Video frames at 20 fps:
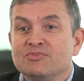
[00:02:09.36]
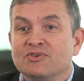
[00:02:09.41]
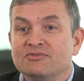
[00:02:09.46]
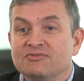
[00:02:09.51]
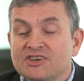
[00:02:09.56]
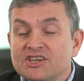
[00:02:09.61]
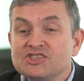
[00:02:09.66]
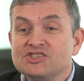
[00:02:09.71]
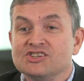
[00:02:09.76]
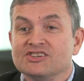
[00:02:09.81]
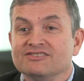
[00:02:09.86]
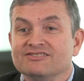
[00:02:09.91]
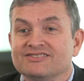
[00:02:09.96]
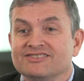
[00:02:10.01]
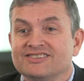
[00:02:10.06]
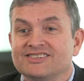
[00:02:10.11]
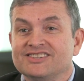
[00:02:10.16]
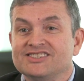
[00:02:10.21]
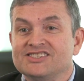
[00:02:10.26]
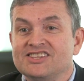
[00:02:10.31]
prevention
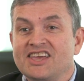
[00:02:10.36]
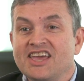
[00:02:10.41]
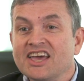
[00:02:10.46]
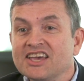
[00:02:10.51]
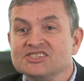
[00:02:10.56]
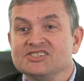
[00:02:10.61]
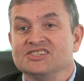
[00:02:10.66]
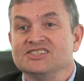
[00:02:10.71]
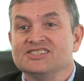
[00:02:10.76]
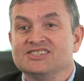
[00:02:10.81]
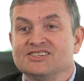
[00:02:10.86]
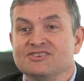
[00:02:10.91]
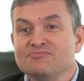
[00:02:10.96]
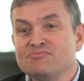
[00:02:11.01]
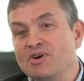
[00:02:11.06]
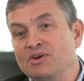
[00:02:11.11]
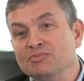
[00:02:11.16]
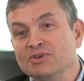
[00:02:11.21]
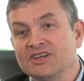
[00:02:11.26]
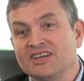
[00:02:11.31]
is the essence of
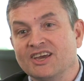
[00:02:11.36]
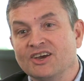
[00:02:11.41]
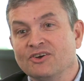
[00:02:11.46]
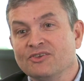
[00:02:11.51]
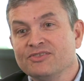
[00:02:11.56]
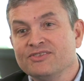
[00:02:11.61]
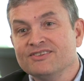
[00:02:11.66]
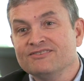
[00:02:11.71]
public health.